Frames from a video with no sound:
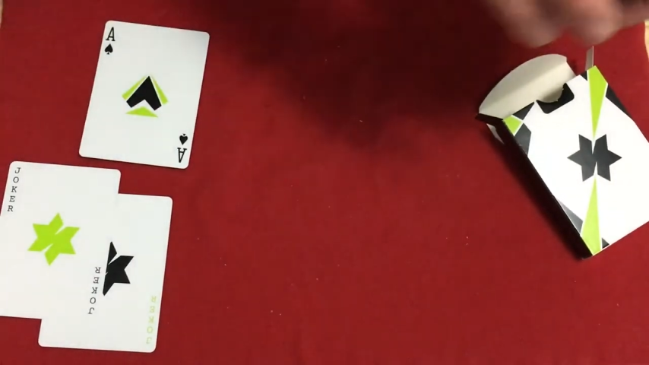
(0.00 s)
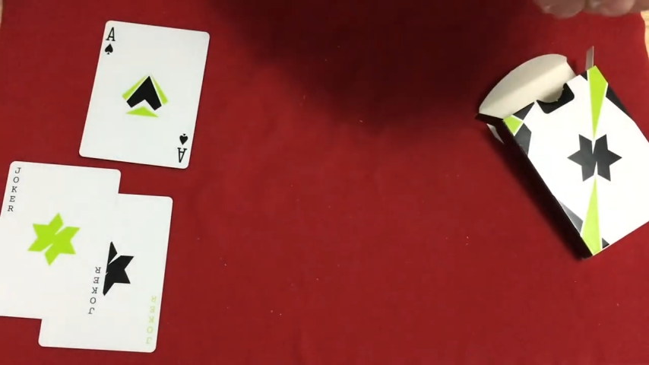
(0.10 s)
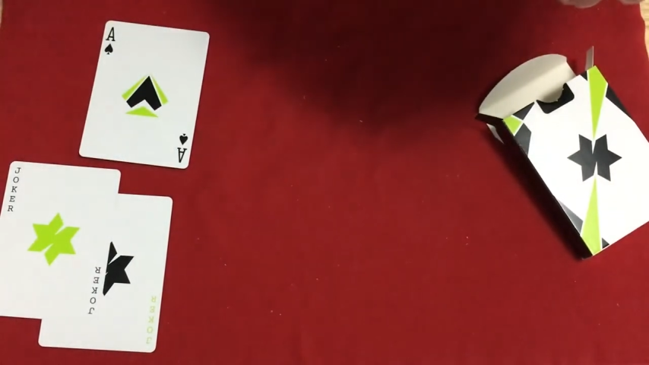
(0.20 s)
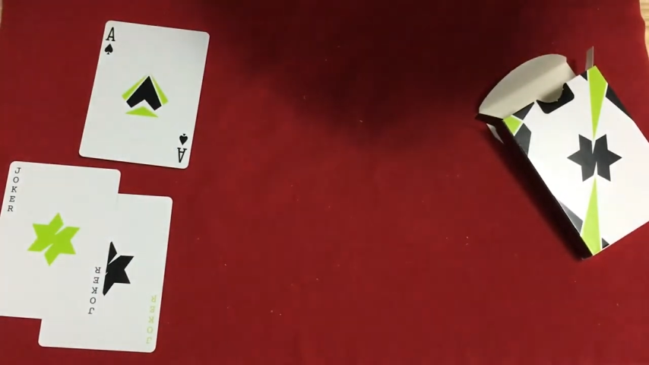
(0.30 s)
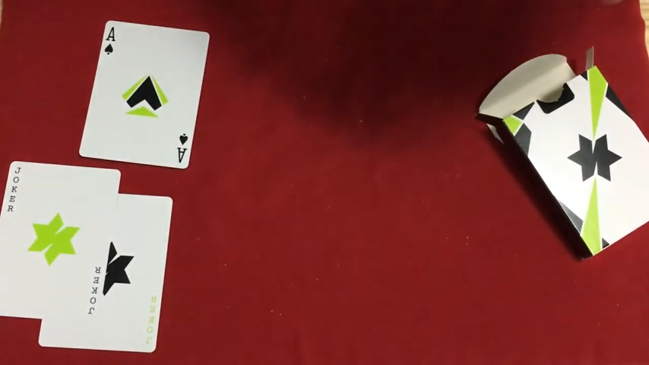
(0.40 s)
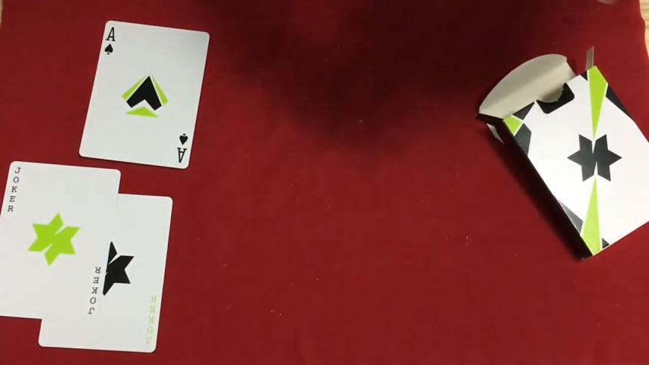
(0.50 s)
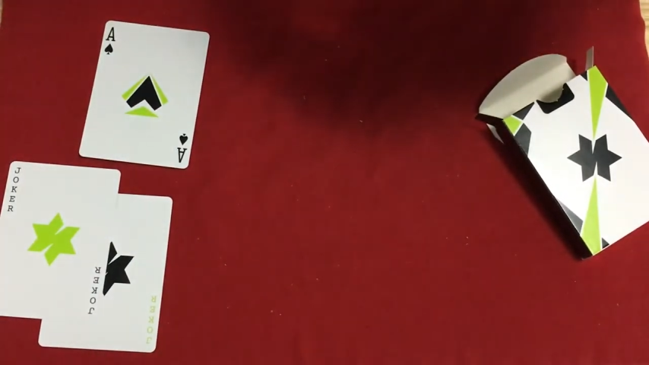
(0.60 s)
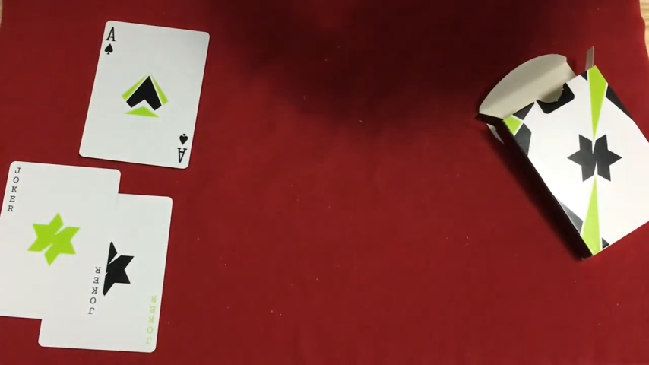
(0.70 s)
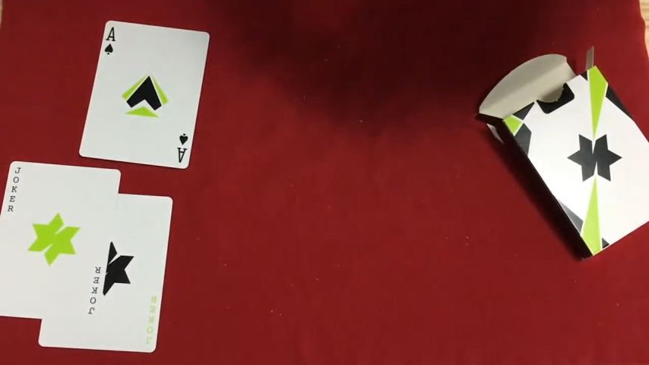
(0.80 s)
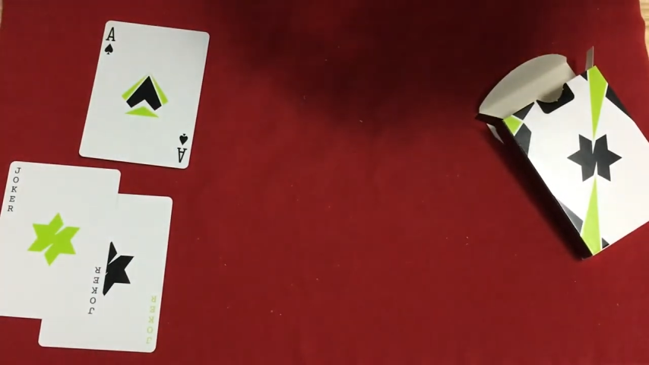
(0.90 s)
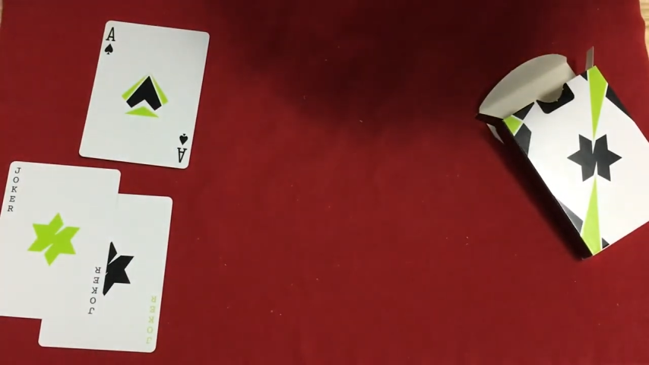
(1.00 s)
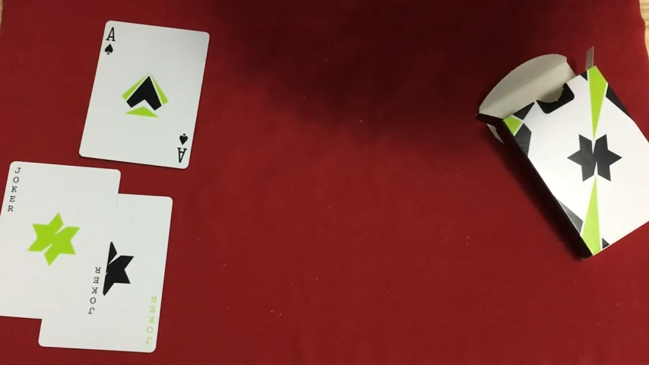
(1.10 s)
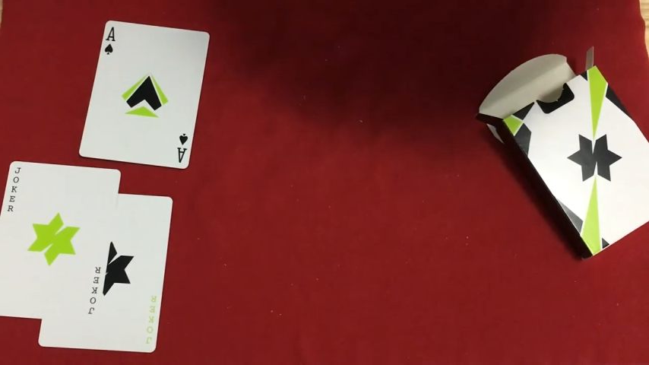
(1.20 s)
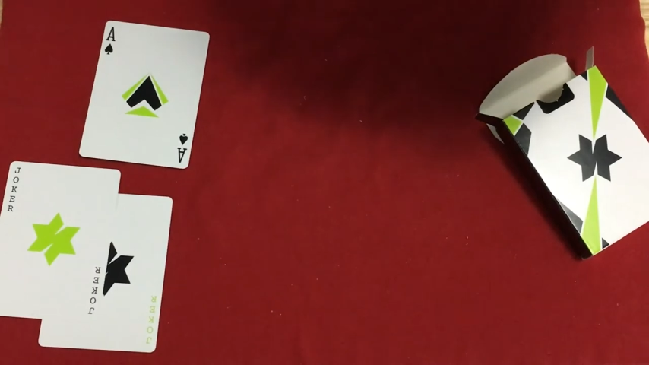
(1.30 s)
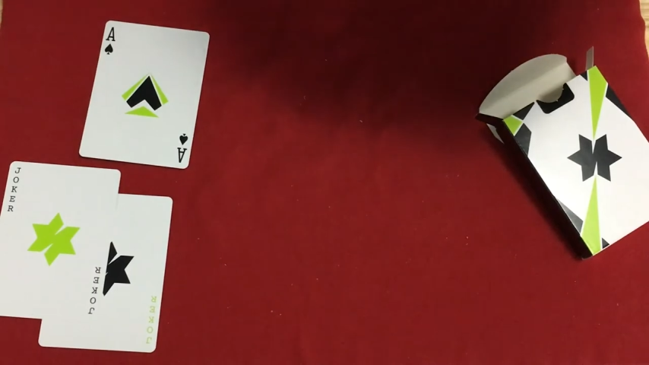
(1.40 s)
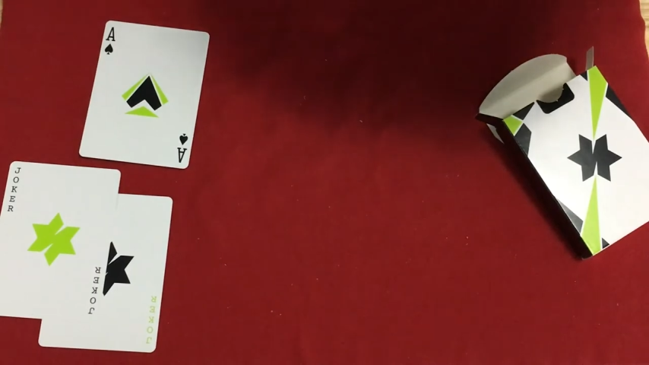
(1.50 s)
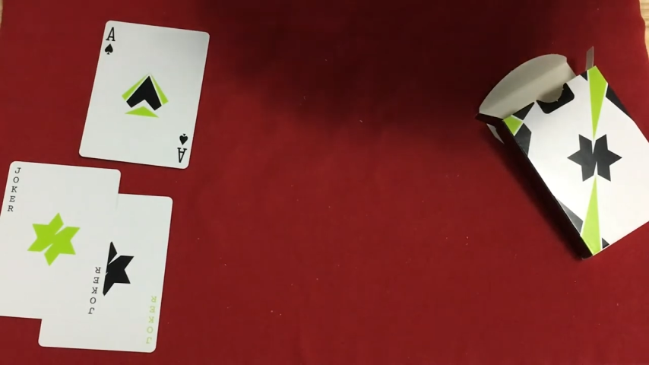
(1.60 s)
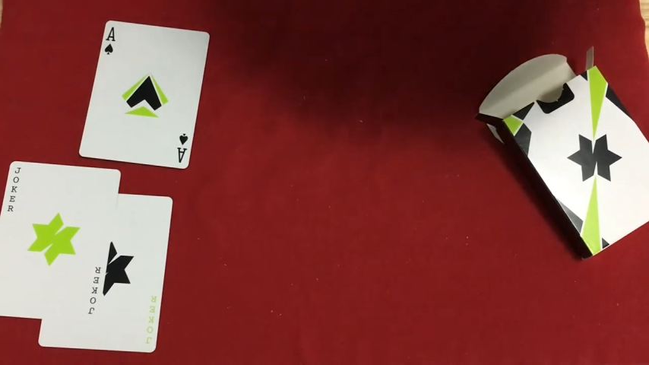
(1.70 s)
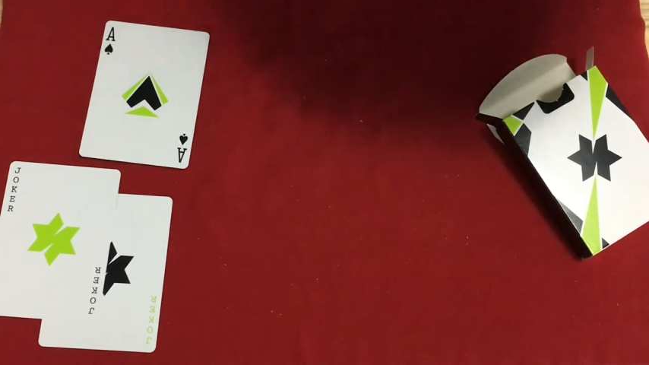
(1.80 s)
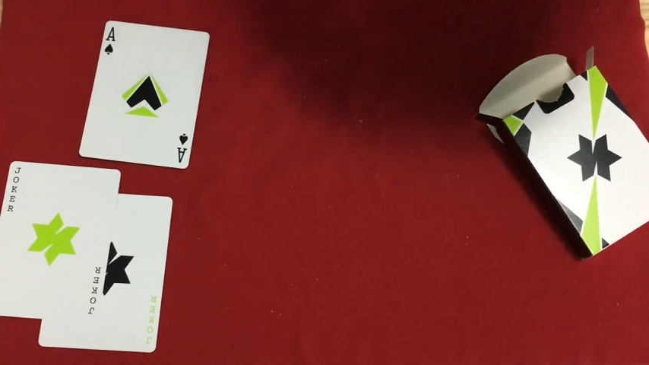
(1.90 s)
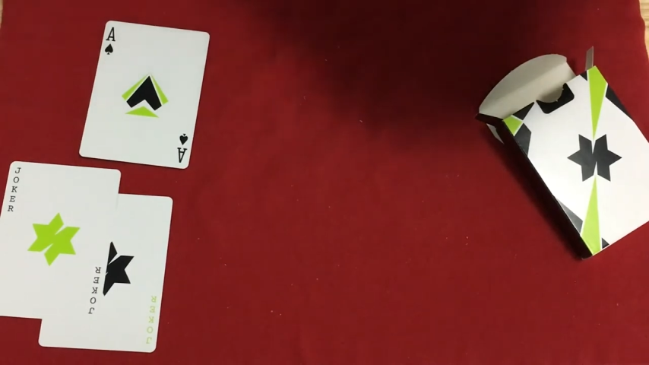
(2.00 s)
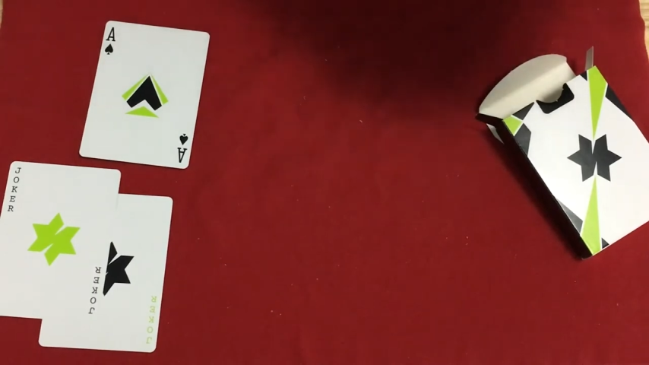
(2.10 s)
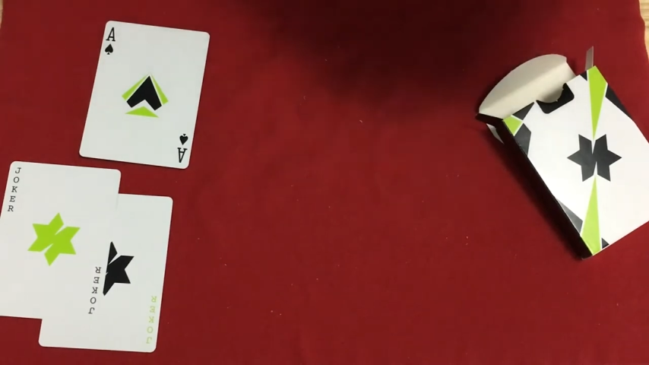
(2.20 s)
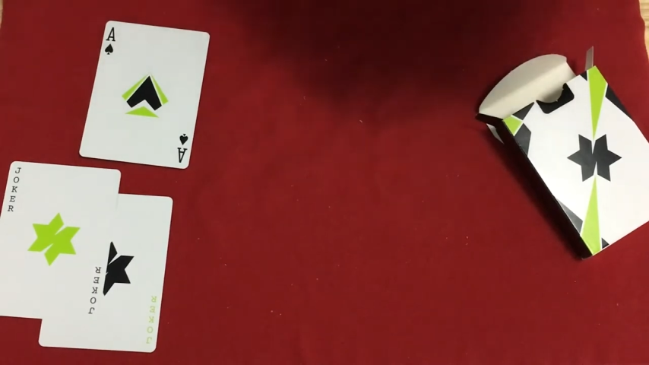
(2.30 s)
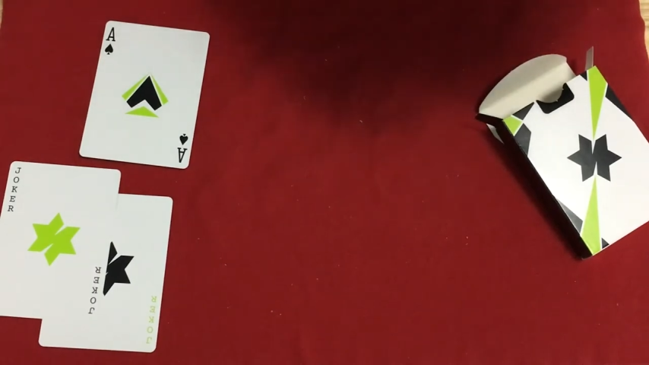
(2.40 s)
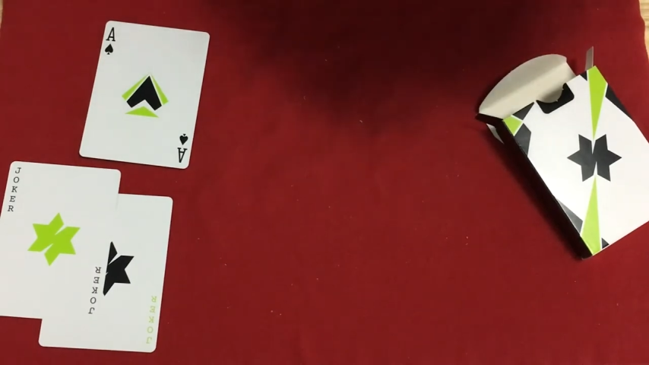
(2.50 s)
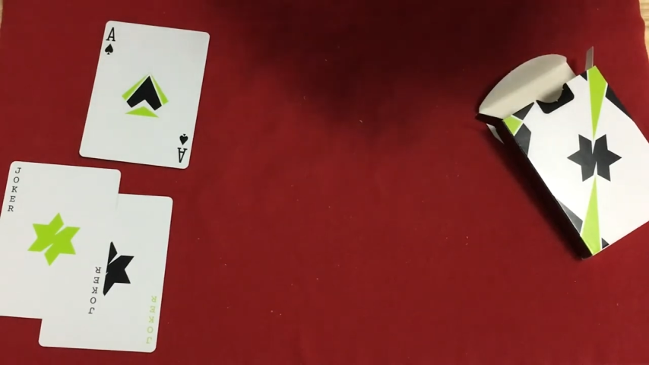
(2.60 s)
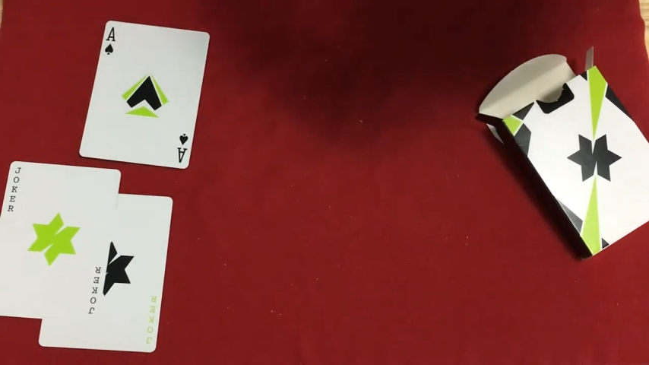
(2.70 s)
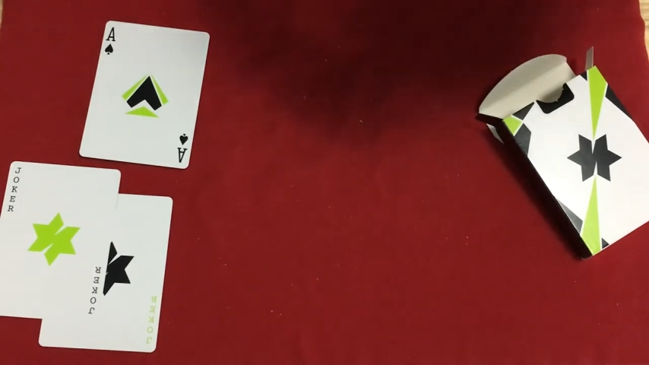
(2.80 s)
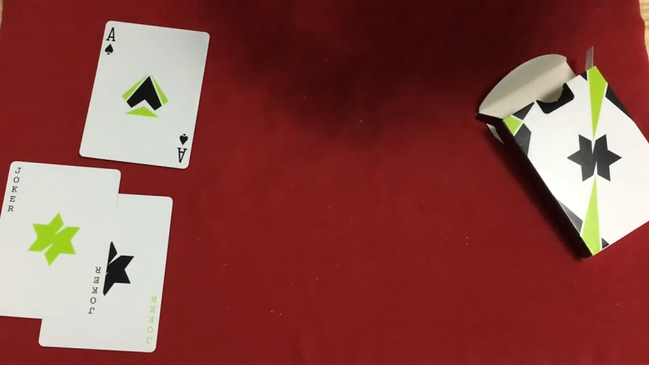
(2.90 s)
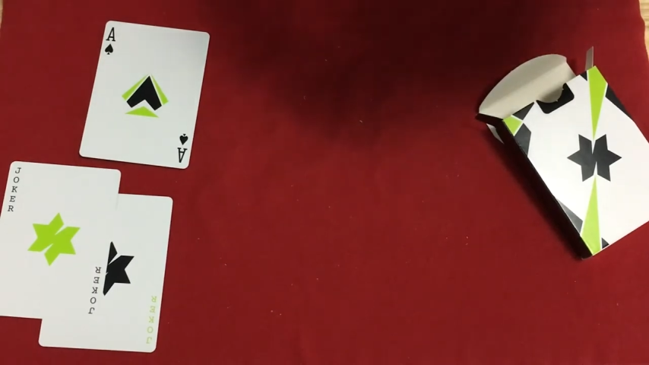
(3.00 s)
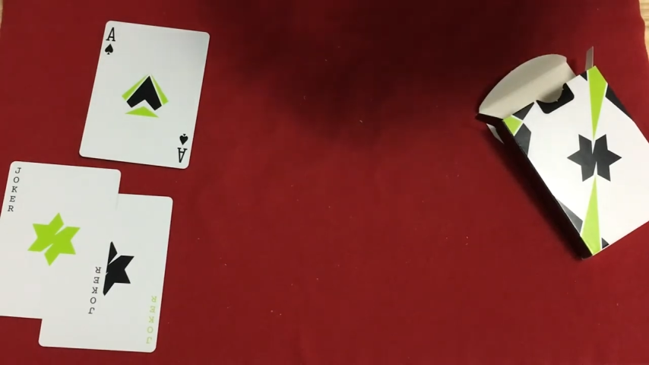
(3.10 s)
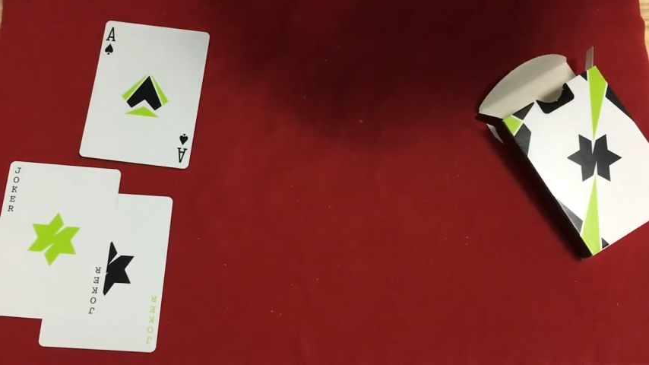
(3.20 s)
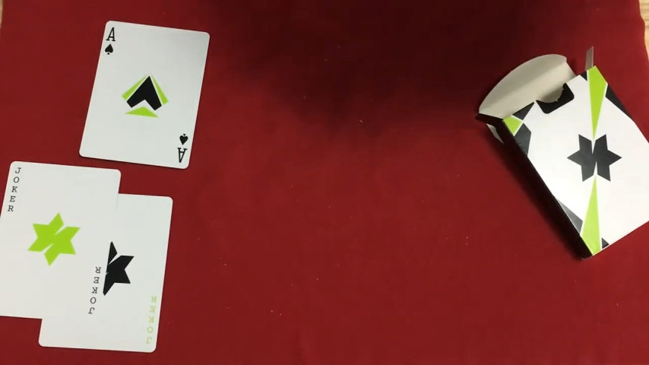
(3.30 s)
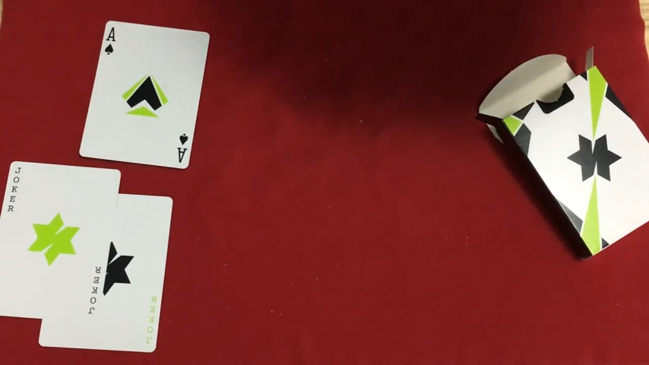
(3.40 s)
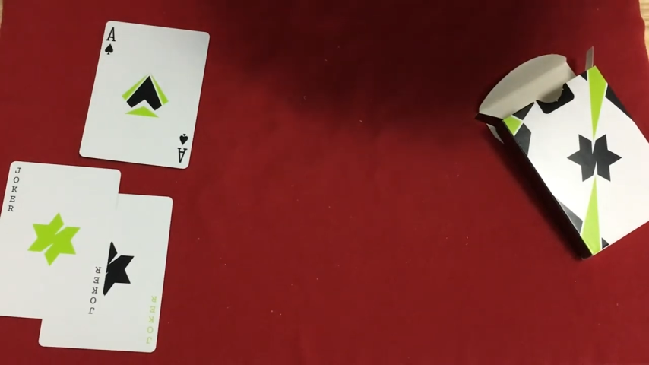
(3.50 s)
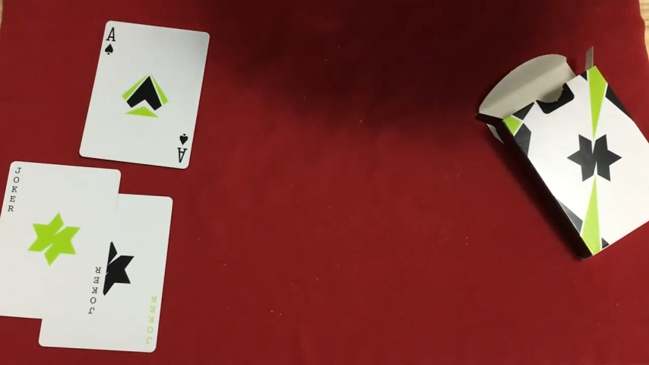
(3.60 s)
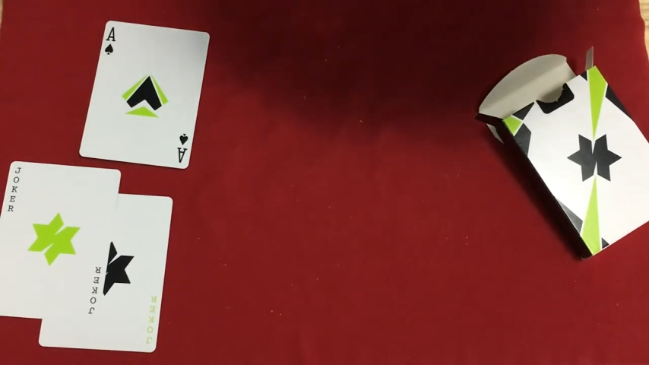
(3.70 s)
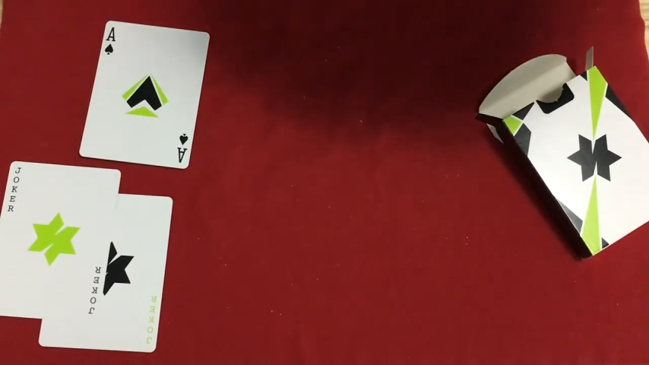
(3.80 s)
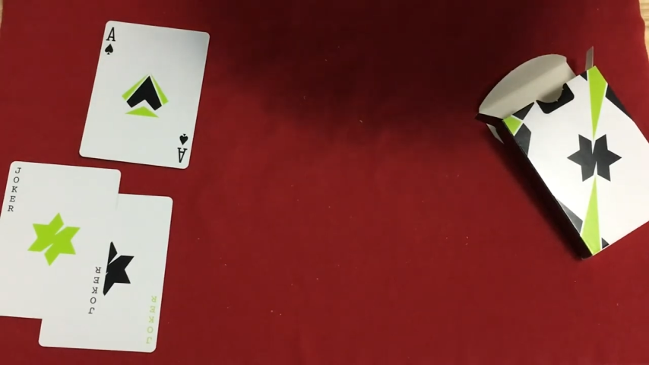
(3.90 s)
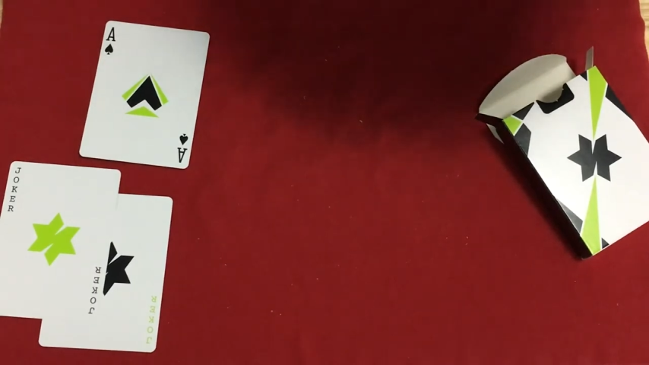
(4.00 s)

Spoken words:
Nobody's mouth can be seen.